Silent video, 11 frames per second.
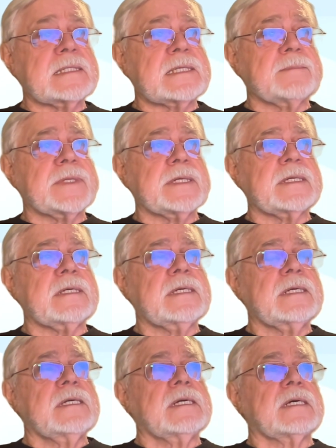something
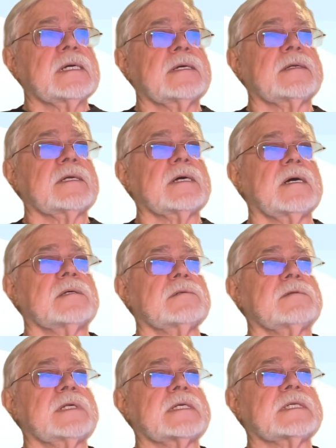aren't
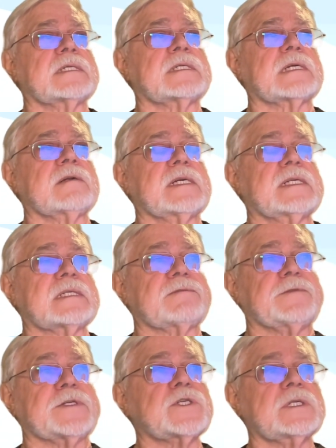necessarily
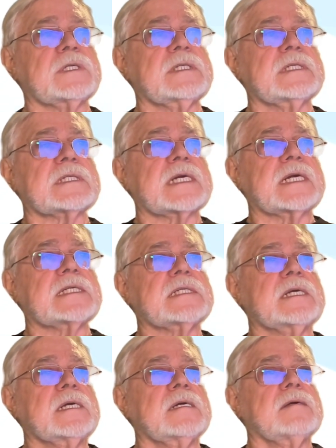sufficient in this case,
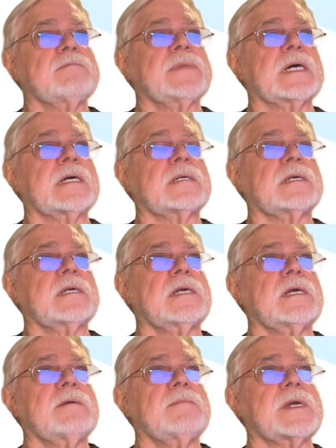but
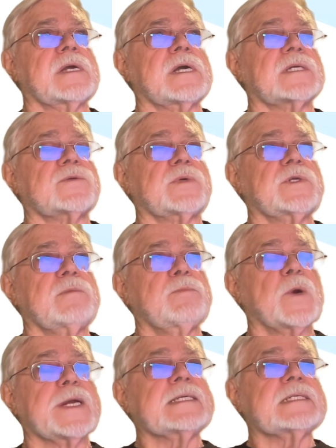because when you
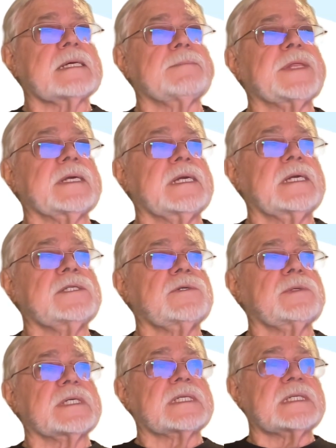bring something
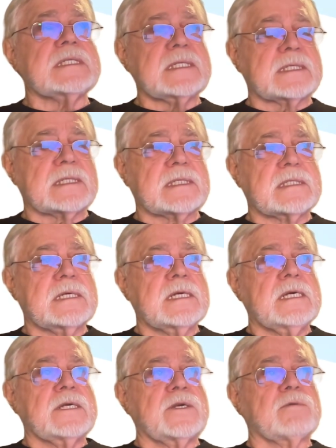into existence,
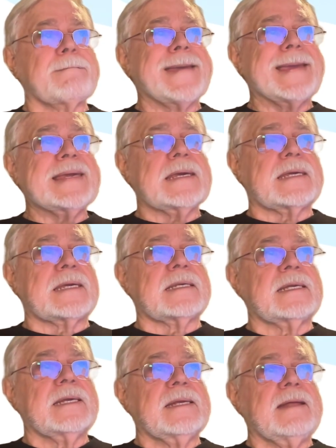you're making it,
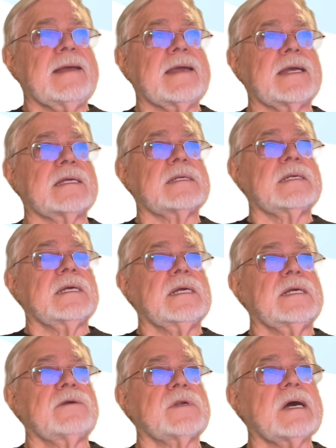and
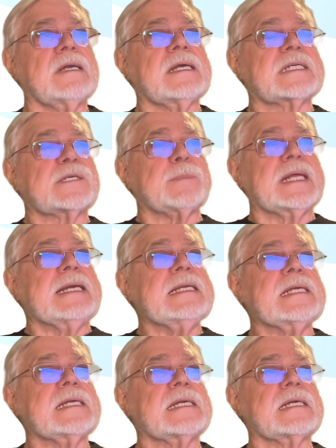you're not
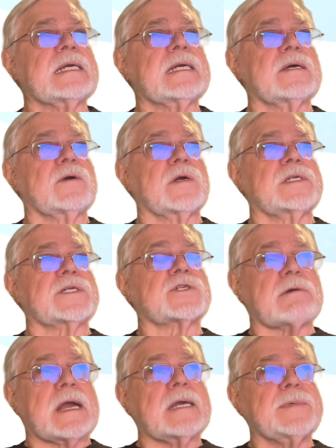explaining or
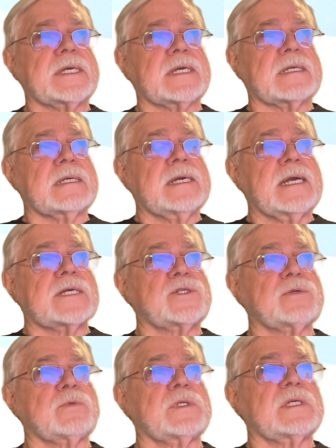describing it as
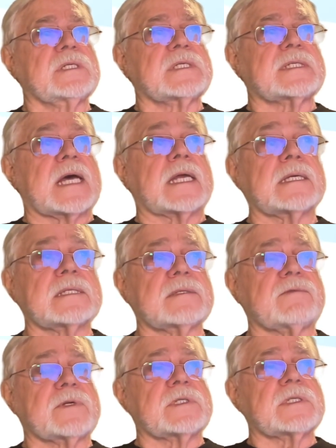you would in science,
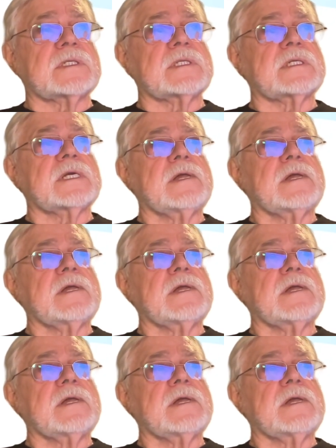for instance,